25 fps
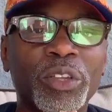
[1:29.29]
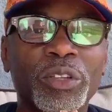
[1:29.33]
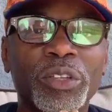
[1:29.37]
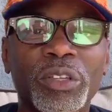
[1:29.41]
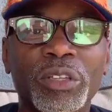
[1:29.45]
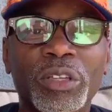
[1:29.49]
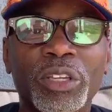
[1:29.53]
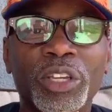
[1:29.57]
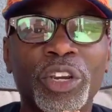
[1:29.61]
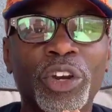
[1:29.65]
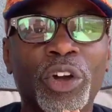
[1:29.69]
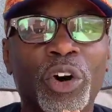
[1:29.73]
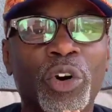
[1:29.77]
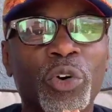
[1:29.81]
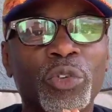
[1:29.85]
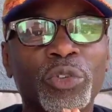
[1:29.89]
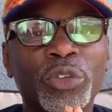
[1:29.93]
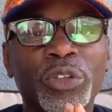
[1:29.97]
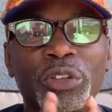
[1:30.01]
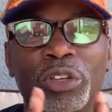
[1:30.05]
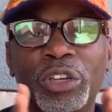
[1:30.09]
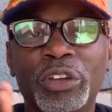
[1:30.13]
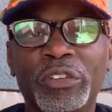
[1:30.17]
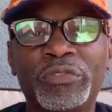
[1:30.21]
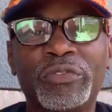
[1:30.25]

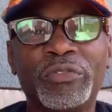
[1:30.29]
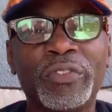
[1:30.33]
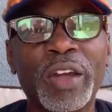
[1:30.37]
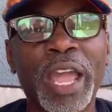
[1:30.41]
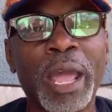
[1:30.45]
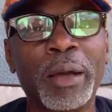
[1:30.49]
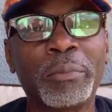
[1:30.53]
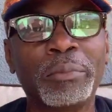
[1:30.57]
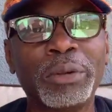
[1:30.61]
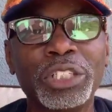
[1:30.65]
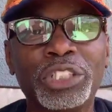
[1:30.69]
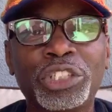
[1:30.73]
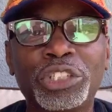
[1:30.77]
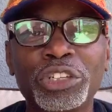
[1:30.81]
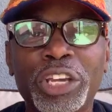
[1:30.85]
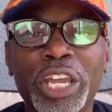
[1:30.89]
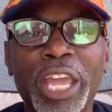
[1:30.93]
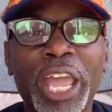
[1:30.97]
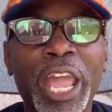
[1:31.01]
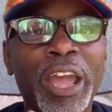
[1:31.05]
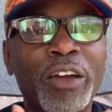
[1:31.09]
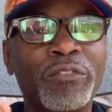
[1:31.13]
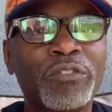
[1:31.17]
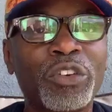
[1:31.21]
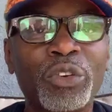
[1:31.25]
your family took
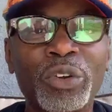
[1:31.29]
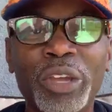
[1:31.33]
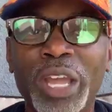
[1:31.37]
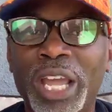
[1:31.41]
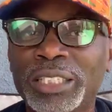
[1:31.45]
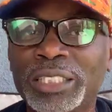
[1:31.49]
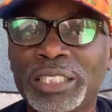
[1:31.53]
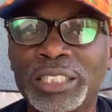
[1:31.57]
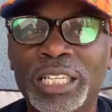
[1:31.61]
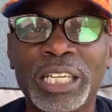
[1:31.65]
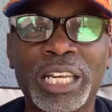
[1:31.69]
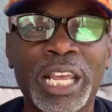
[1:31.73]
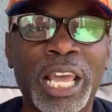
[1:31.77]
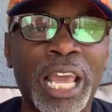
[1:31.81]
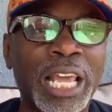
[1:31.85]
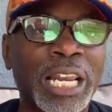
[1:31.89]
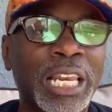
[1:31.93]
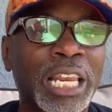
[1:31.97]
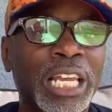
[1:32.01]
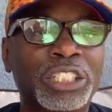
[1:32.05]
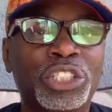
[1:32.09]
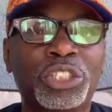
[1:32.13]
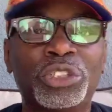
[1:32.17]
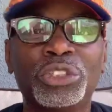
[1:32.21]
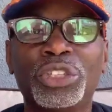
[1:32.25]
care of you yesterday,
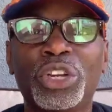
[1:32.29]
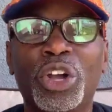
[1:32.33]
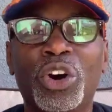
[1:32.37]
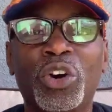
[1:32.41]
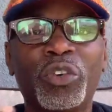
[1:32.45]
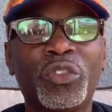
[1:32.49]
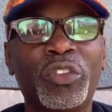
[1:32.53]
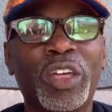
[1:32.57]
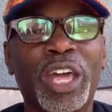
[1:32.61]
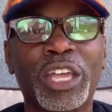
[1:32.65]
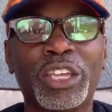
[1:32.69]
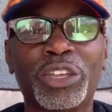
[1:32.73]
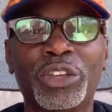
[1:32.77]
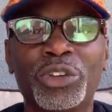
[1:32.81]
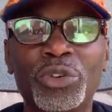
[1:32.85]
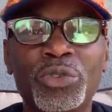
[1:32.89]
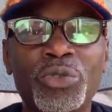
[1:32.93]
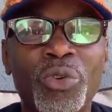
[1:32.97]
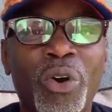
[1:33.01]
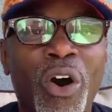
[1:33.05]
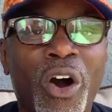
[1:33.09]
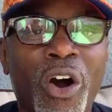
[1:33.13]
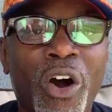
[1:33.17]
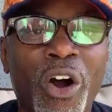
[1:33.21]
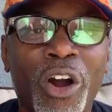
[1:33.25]
let you know that you
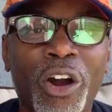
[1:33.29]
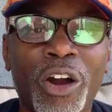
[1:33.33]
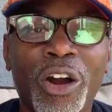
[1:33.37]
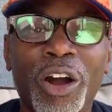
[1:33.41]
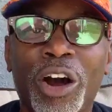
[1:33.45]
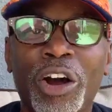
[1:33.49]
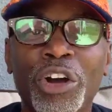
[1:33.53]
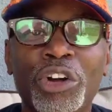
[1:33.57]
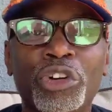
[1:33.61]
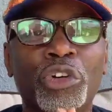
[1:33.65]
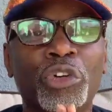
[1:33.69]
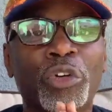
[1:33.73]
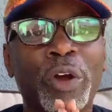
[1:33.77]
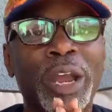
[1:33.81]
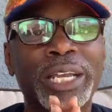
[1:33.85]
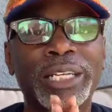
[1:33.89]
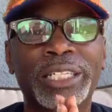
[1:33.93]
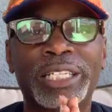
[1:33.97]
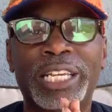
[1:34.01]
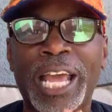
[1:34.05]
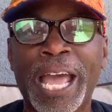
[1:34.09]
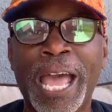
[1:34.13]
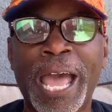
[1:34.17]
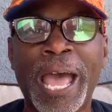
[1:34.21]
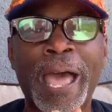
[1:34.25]
are a great
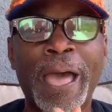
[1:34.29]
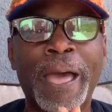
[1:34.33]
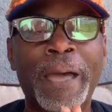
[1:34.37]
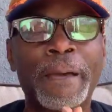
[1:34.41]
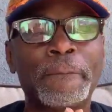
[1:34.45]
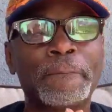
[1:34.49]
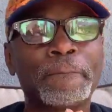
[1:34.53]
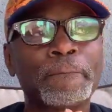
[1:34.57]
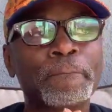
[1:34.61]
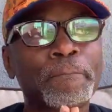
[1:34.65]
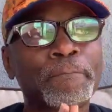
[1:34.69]
dad.